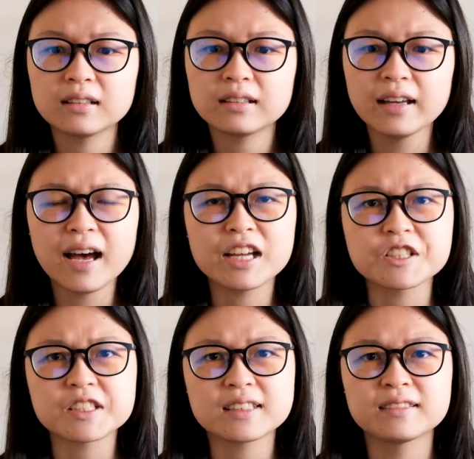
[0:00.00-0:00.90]
yeah,
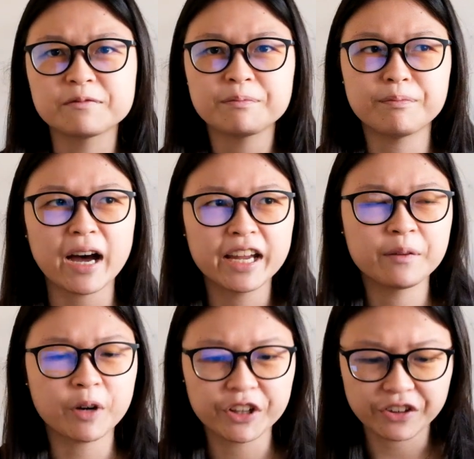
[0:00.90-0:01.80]
just buy
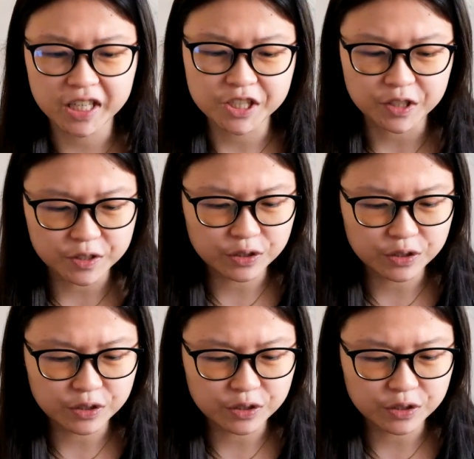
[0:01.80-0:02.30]
in moderation.